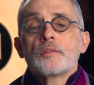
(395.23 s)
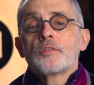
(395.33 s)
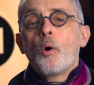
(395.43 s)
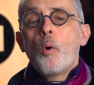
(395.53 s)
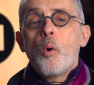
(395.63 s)
that
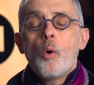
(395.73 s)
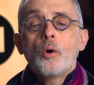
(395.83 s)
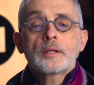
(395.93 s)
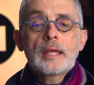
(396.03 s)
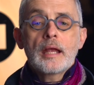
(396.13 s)
the
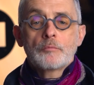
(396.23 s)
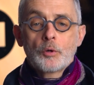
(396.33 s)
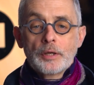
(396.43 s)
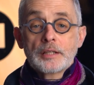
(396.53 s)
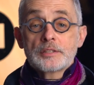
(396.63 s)
whole
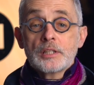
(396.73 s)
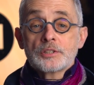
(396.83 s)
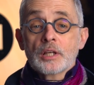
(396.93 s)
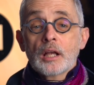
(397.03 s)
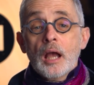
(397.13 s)
camera rig
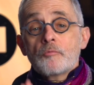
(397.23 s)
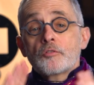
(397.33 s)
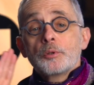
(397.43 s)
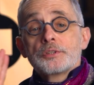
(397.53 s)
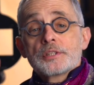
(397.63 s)
sits a
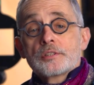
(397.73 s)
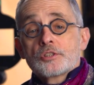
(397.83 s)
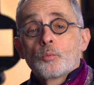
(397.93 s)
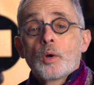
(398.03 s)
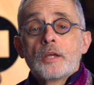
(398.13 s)
comfortable
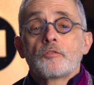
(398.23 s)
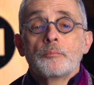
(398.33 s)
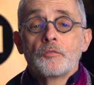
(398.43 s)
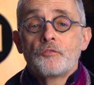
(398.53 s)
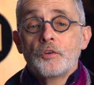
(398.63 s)
distance away
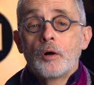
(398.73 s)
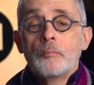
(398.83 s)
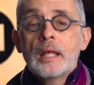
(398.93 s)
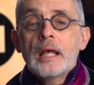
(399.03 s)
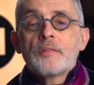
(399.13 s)
from the film.
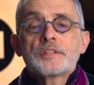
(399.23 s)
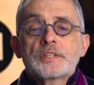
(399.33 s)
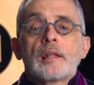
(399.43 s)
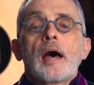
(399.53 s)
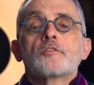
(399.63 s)

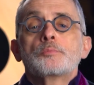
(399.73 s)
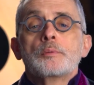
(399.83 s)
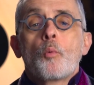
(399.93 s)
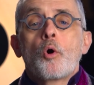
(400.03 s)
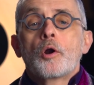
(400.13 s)
This allows me
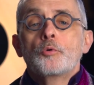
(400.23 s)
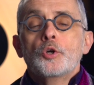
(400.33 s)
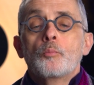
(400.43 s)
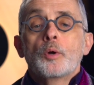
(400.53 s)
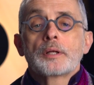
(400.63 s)
more
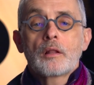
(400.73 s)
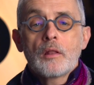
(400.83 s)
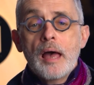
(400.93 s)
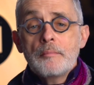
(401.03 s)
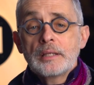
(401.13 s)
room when
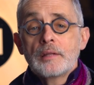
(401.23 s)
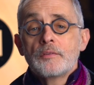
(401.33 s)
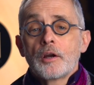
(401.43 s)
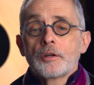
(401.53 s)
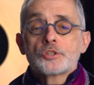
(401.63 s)
climbing in
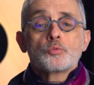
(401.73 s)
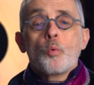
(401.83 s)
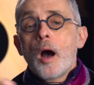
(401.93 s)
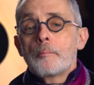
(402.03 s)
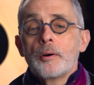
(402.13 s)
there to
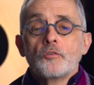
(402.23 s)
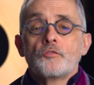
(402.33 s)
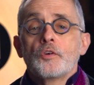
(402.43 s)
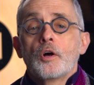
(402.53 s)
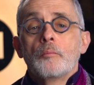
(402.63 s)
swap out
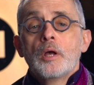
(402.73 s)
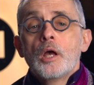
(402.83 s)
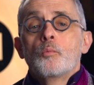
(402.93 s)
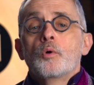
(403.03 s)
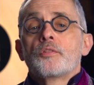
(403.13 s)
film
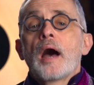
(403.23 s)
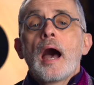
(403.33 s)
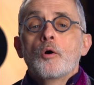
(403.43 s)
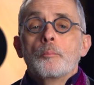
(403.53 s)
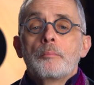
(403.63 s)

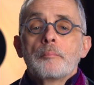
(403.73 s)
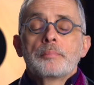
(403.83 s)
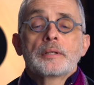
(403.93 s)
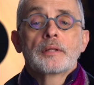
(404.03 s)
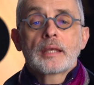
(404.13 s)
without
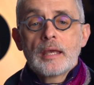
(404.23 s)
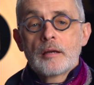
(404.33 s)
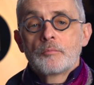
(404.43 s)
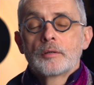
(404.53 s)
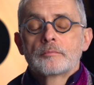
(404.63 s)
bumping the
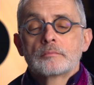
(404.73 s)
camera.